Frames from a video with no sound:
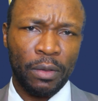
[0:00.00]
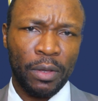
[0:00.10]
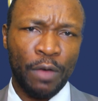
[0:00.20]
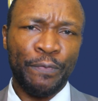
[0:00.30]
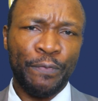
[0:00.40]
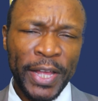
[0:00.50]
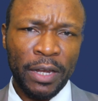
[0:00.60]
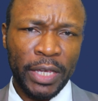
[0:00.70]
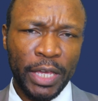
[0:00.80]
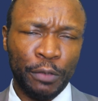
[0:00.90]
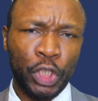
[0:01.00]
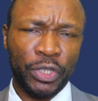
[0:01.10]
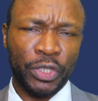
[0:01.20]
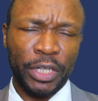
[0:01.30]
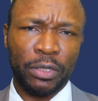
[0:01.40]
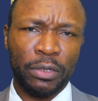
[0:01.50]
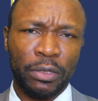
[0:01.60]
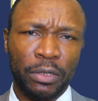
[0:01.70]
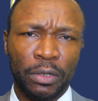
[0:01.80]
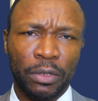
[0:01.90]
And finally, give justice
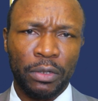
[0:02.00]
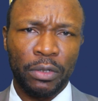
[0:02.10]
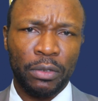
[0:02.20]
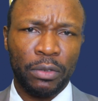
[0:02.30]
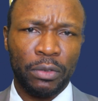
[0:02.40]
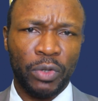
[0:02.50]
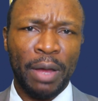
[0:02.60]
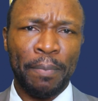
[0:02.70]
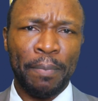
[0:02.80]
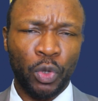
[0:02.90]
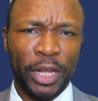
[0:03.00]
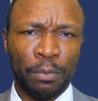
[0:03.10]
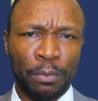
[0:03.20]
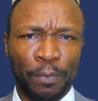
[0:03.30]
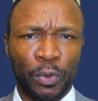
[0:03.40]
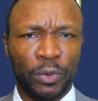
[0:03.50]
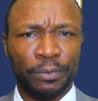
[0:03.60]
to the Ambazonian people.